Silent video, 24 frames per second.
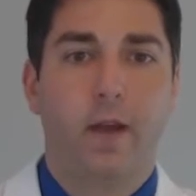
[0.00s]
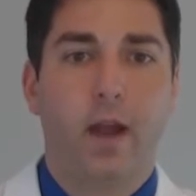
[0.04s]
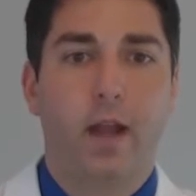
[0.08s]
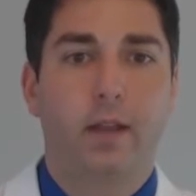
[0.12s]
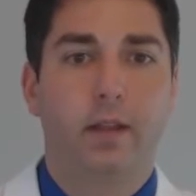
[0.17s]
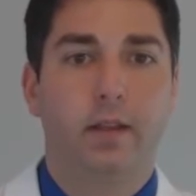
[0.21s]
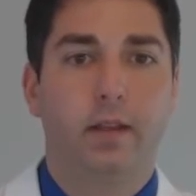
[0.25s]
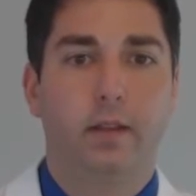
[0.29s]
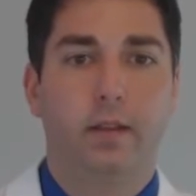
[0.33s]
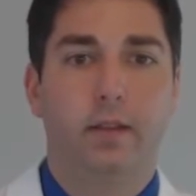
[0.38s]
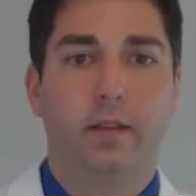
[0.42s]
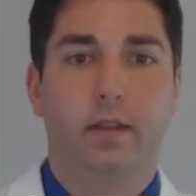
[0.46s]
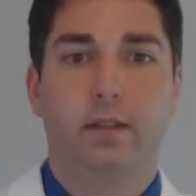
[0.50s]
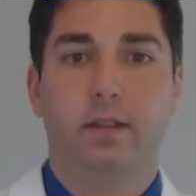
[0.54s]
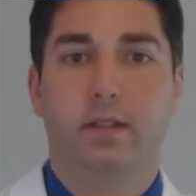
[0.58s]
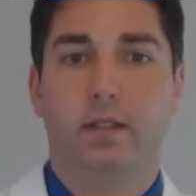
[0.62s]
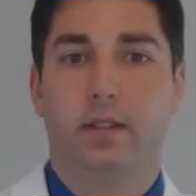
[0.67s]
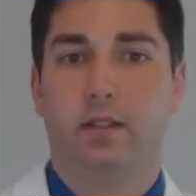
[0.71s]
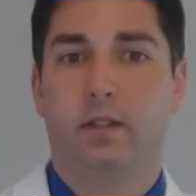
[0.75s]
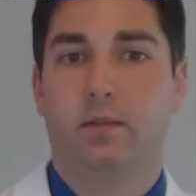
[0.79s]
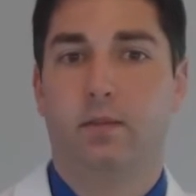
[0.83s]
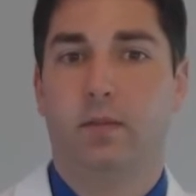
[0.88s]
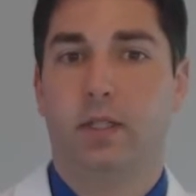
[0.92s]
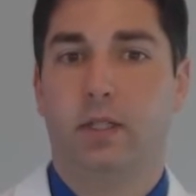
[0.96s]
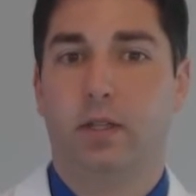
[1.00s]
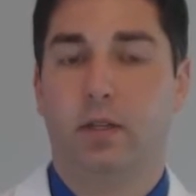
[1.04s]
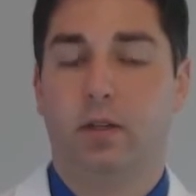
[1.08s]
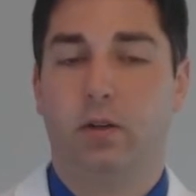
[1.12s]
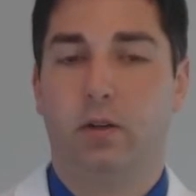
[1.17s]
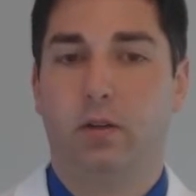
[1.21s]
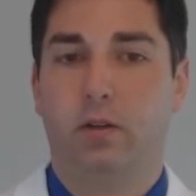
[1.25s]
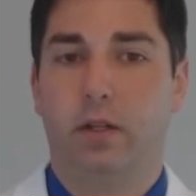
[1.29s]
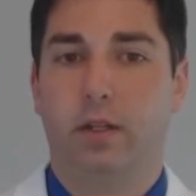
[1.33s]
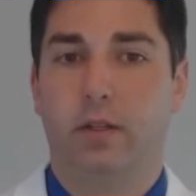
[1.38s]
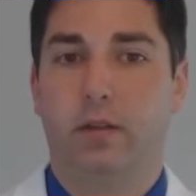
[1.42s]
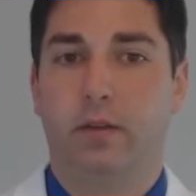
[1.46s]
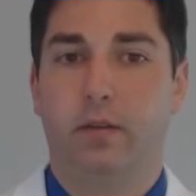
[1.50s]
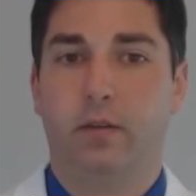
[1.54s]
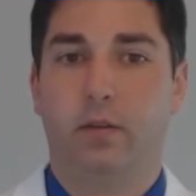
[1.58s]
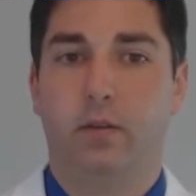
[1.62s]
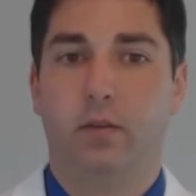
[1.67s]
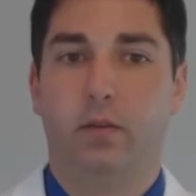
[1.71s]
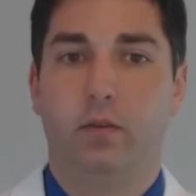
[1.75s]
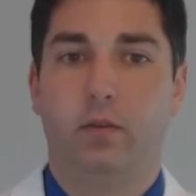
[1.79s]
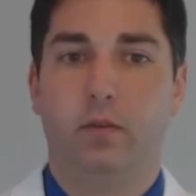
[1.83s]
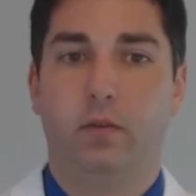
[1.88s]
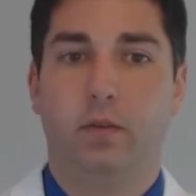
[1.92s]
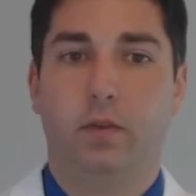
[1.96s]
And finally, the disc material in
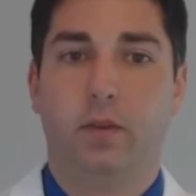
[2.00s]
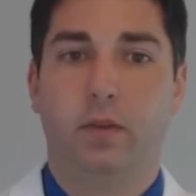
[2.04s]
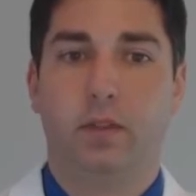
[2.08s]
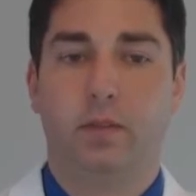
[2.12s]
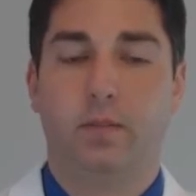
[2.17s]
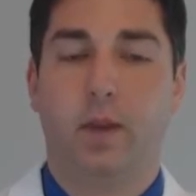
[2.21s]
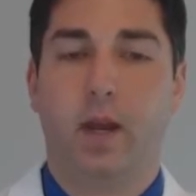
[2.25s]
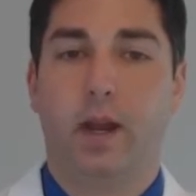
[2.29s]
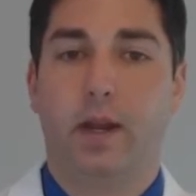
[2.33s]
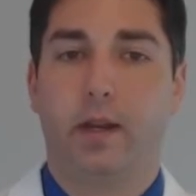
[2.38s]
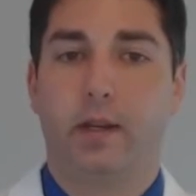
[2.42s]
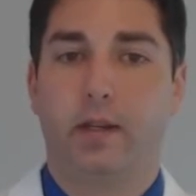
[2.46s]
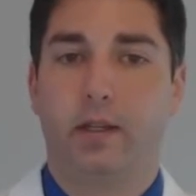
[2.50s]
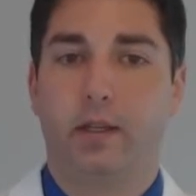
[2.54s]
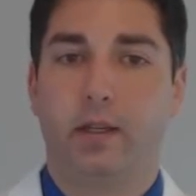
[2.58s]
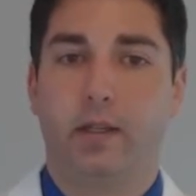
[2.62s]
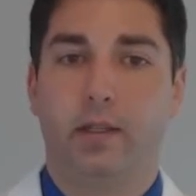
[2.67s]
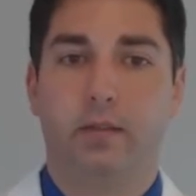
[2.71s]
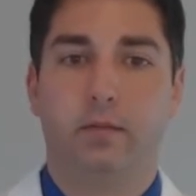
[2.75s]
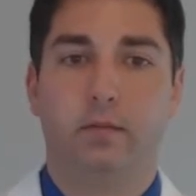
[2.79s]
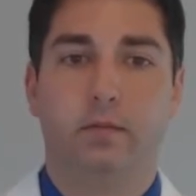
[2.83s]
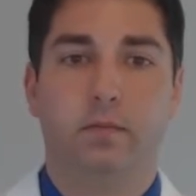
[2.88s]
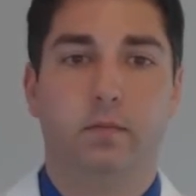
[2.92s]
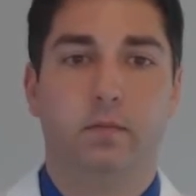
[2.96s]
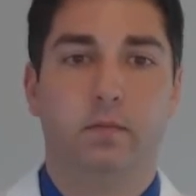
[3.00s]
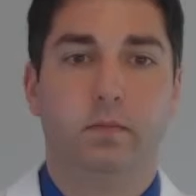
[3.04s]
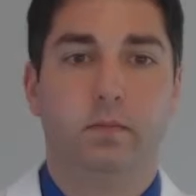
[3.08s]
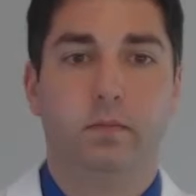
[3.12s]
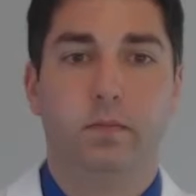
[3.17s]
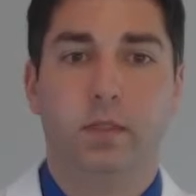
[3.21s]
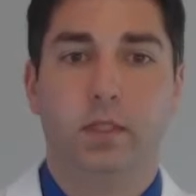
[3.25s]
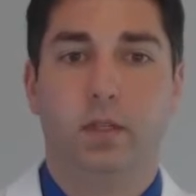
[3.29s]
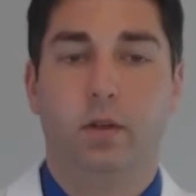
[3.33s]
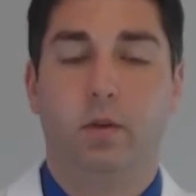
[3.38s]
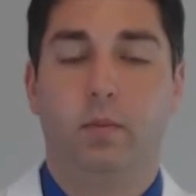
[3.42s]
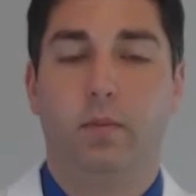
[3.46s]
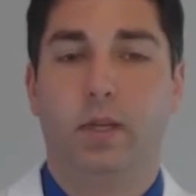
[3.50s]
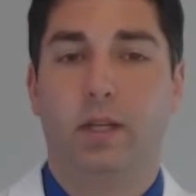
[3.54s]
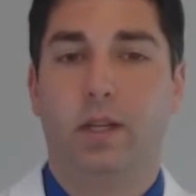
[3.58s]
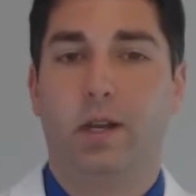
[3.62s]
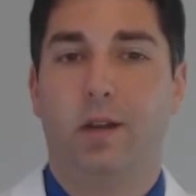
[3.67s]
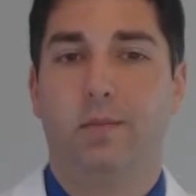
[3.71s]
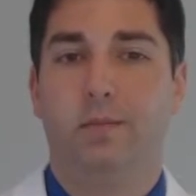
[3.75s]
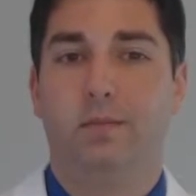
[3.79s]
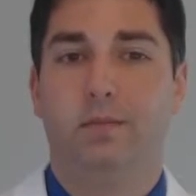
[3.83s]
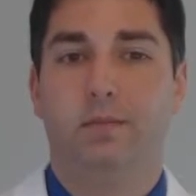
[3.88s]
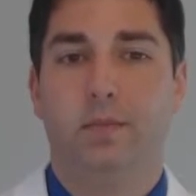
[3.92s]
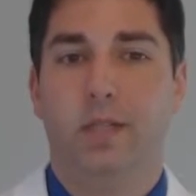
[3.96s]
through the spine can,
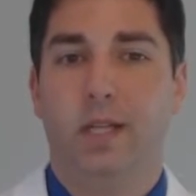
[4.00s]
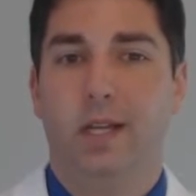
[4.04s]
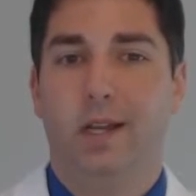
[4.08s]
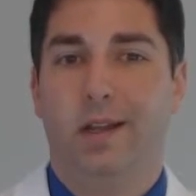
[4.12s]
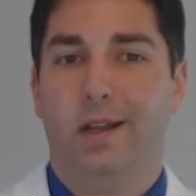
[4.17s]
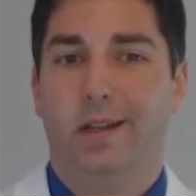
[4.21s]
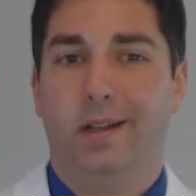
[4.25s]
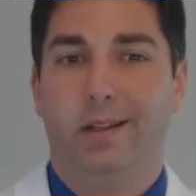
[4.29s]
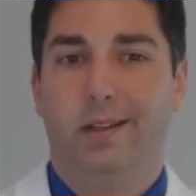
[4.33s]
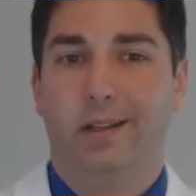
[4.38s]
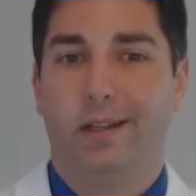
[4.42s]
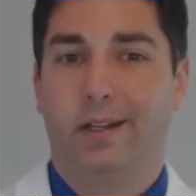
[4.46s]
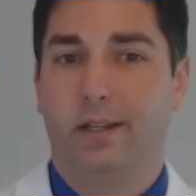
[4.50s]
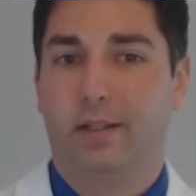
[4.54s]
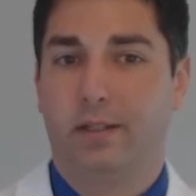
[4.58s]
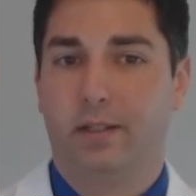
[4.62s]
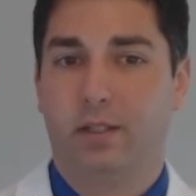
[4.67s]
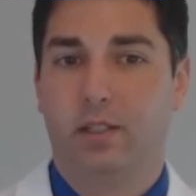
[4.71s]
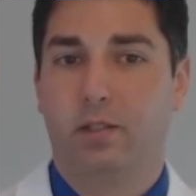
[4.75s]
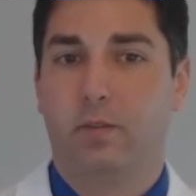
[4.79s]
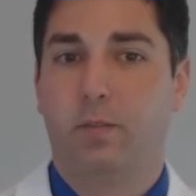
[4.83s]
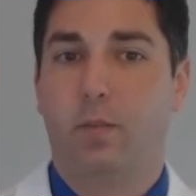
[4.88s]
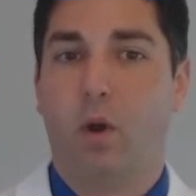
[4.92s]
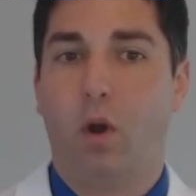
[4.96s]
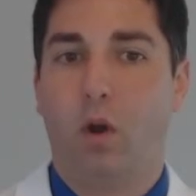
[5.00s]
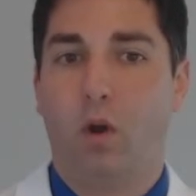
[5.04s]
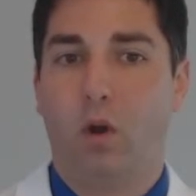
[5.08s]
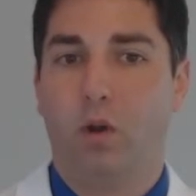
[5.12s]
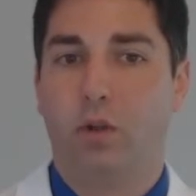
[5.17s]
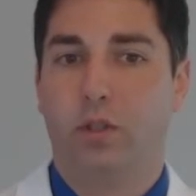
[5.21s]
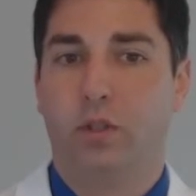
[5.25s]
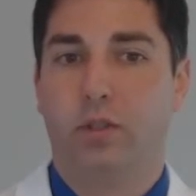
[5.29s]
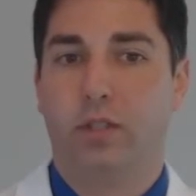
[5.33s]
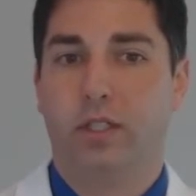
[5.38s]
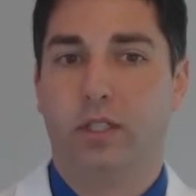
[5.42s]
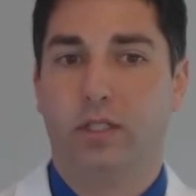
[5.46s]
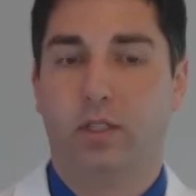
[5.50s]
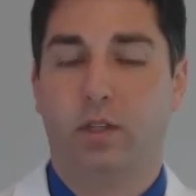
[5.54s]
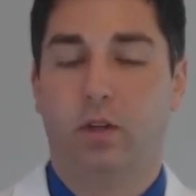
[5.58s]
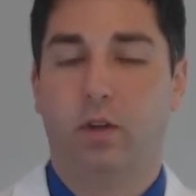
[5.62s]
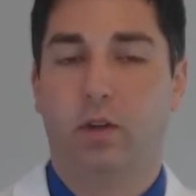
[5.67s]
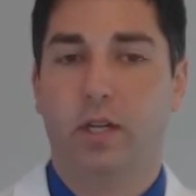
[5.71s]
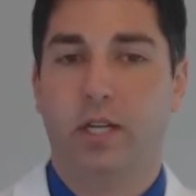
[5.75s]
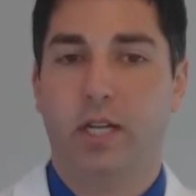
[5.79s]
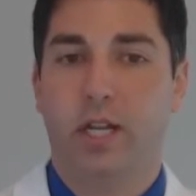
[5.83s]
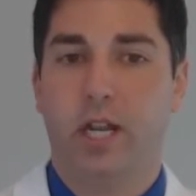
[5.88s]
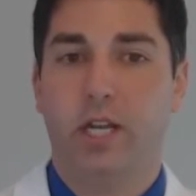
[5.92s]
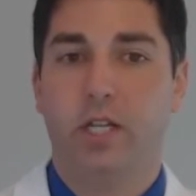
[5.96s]
become like a disc bulge or disc
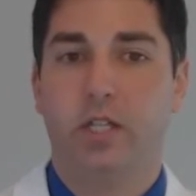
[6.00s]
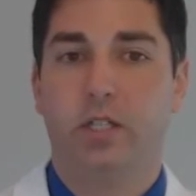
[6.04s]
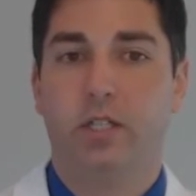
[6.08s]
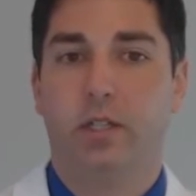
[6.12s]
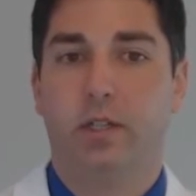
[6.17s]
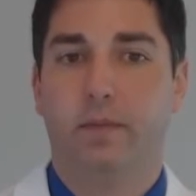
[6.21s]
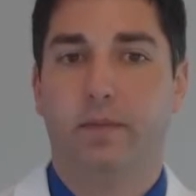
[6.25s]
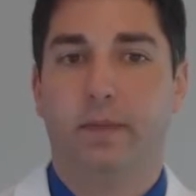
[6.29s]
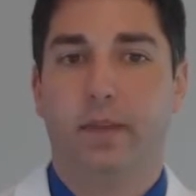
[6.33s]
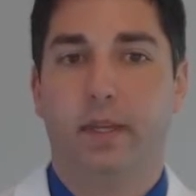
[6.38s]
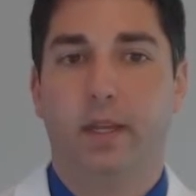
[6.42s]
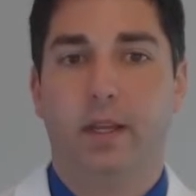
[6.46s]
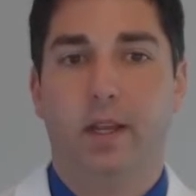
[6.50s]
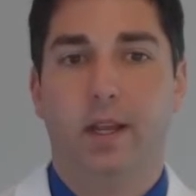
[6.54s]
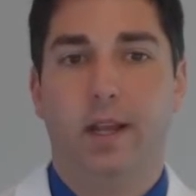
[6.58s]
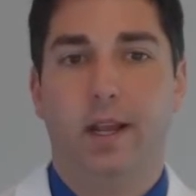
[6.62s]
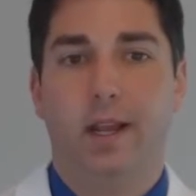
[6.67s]
herniation.